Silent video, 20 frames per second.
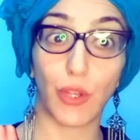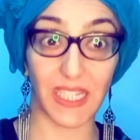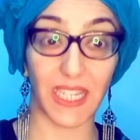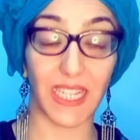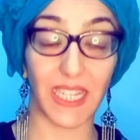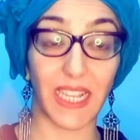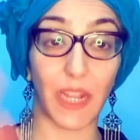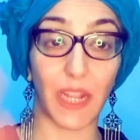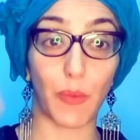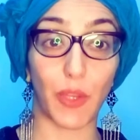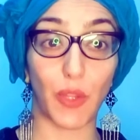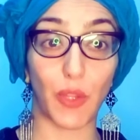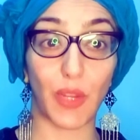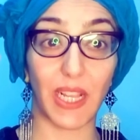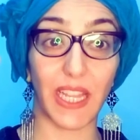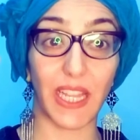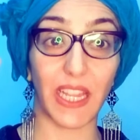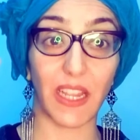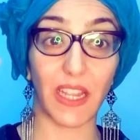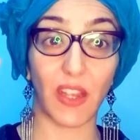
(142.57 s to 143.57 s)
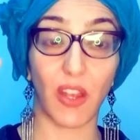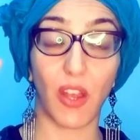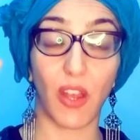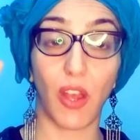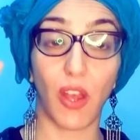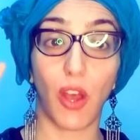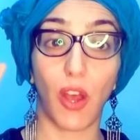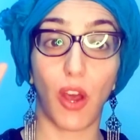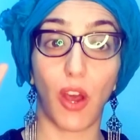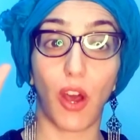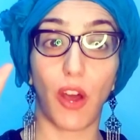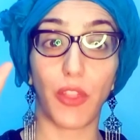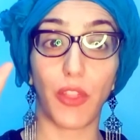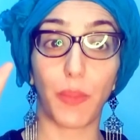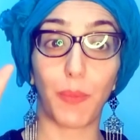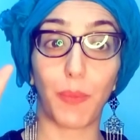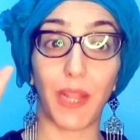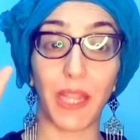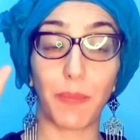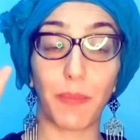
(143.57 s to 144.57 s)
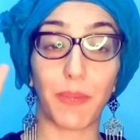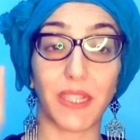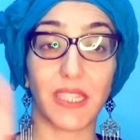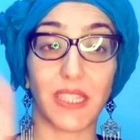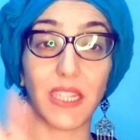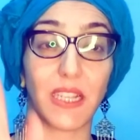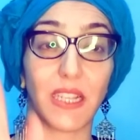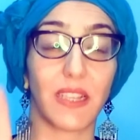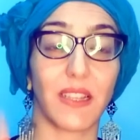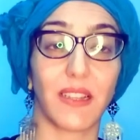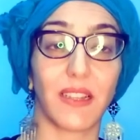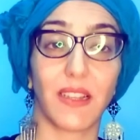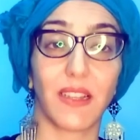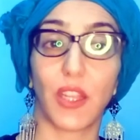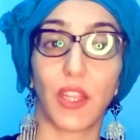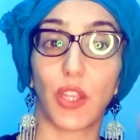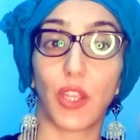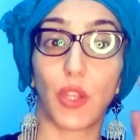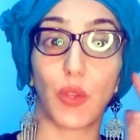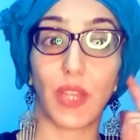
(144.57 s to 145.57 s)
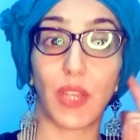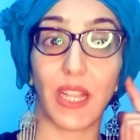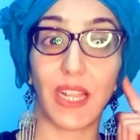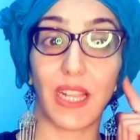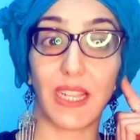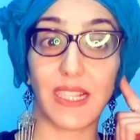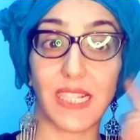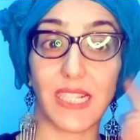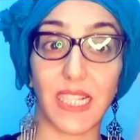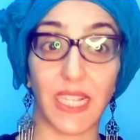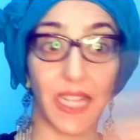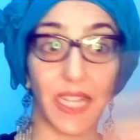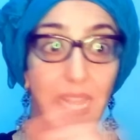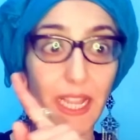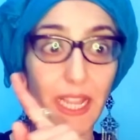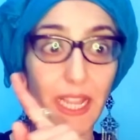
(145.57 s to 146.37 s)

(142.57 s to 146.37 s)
See, and when you click on the play button, you can listen